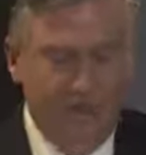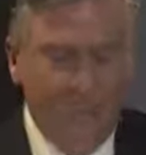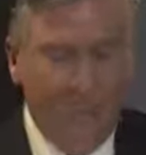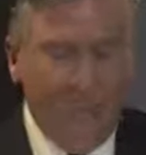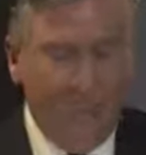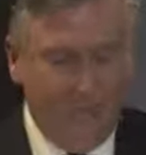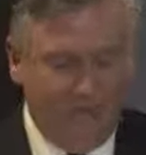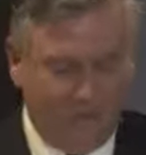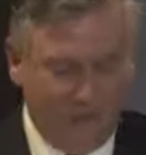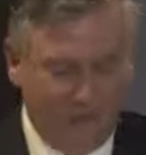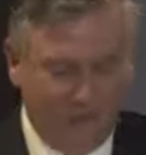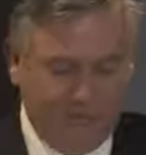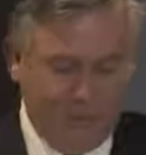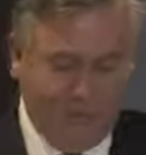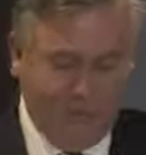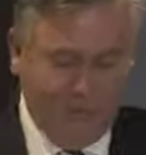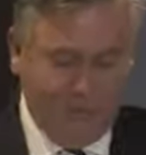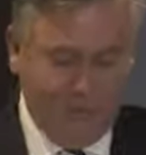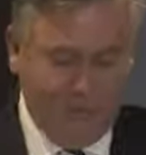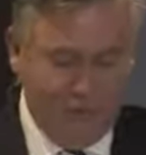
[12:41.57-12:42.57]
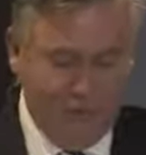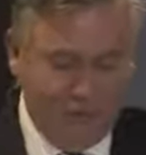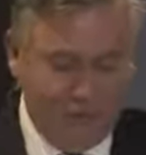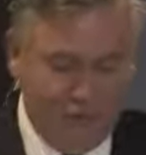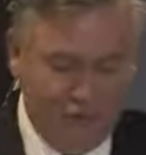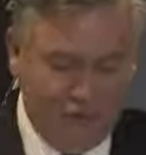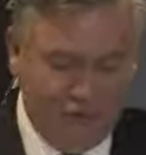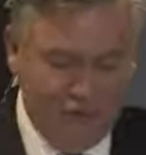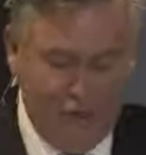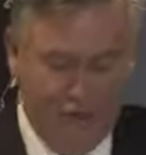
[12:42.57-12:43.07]
Mike Fitzpatrick,
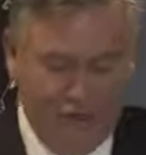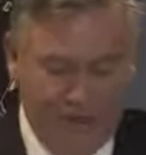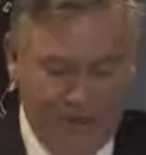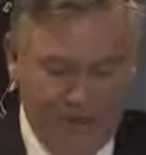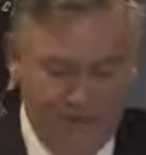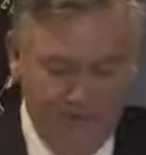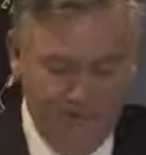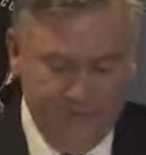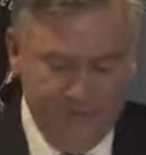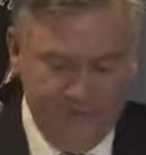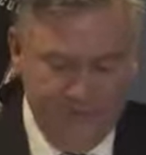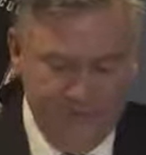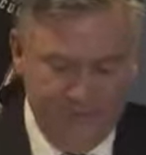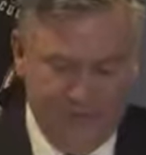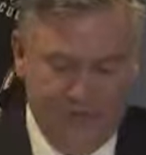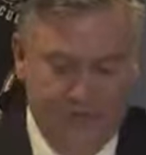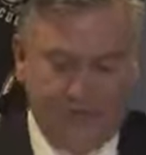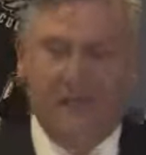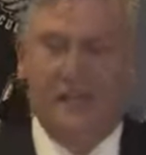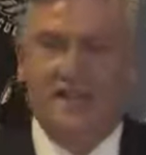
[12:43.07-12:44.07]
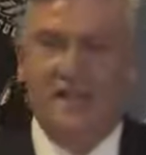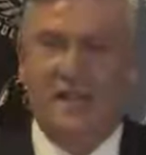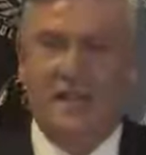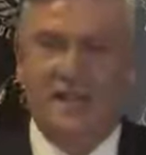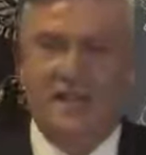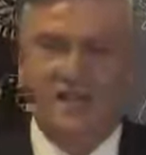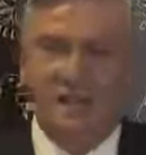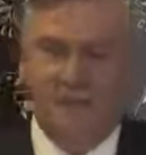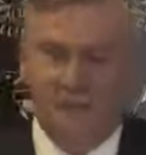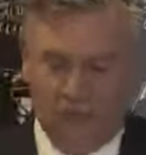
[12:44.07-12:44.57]
Richard Goyder, Chief
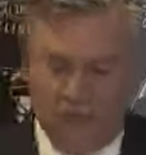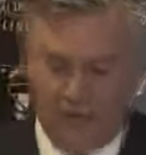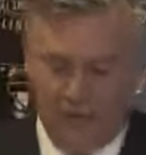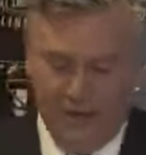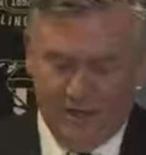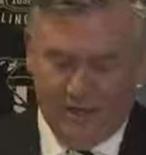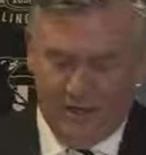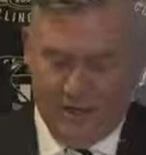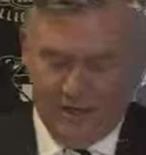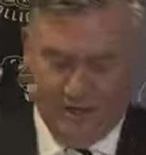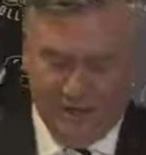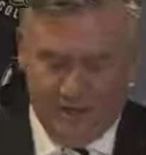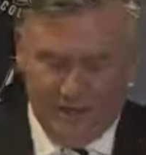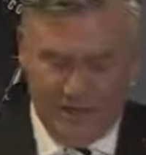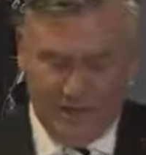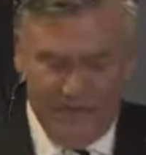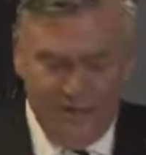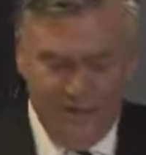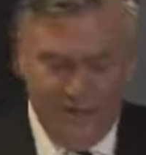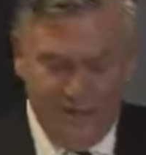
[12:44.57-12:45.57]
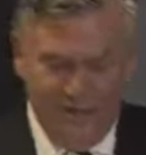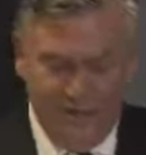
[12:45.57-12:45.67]
Executives Wayne Jackson,